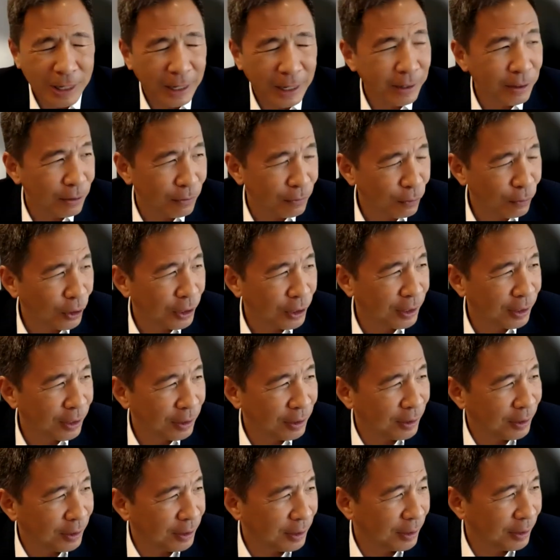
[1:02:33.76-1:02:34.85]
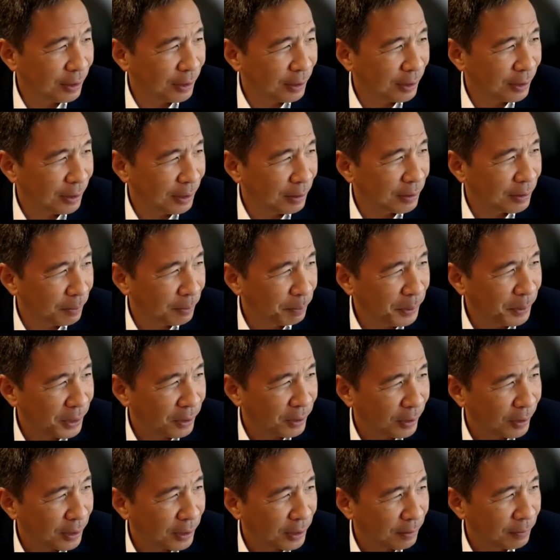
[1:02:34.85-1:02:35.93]
kind of got the bit,
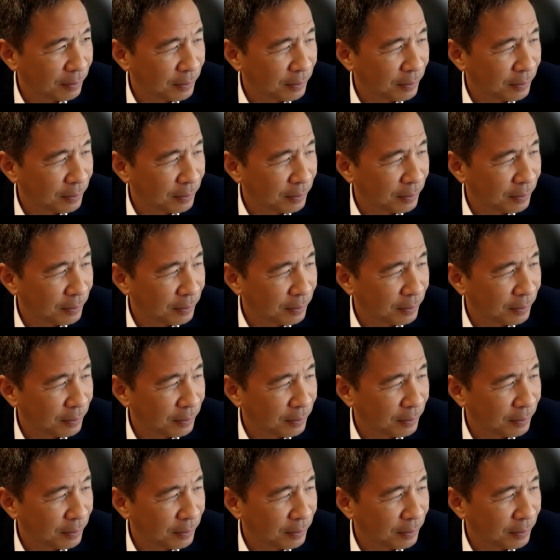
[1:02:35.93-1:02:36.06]
right?